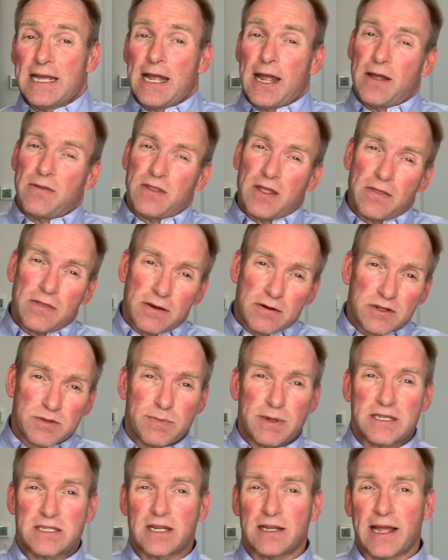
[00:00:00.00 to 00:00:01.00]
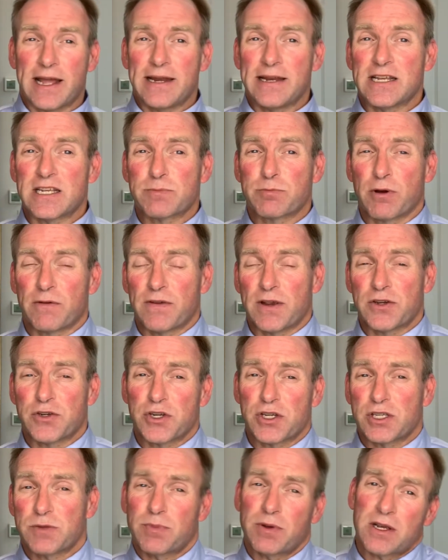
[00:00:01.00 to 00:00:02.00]
and then there's miscellaneous
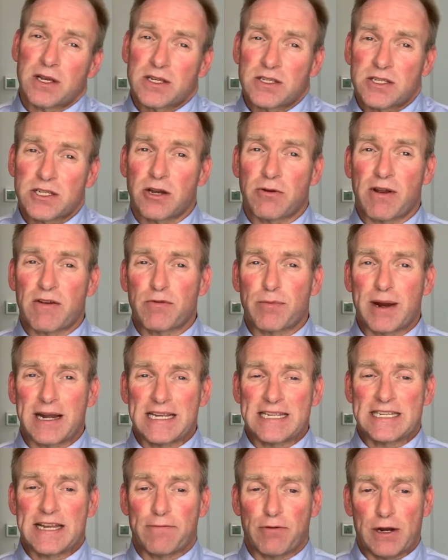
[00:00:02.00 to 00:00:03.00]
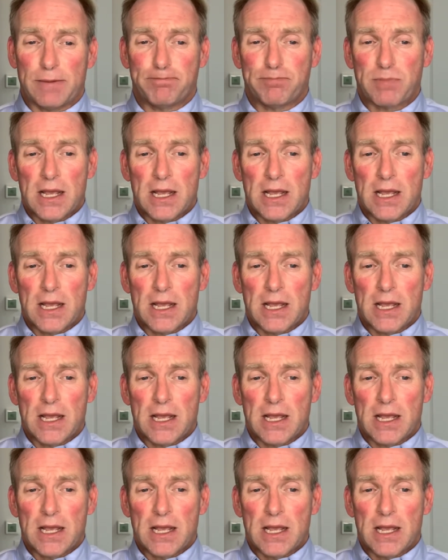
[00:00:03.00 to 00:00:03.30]
provisions because everybody's different.